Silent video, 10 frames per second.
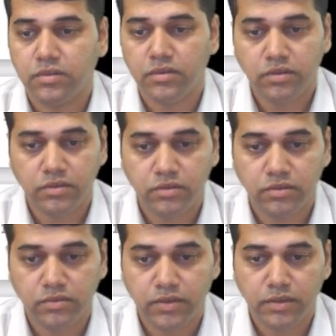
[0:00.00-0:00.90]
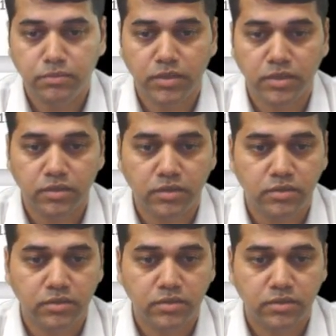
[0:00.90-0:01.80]
Uh, one minute. Huh?
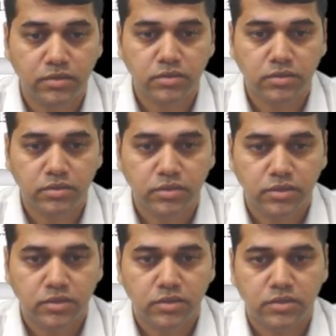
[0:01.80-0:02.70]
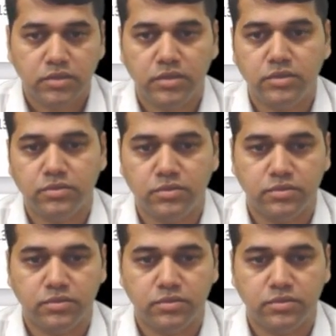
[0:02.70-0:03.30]
Ayo.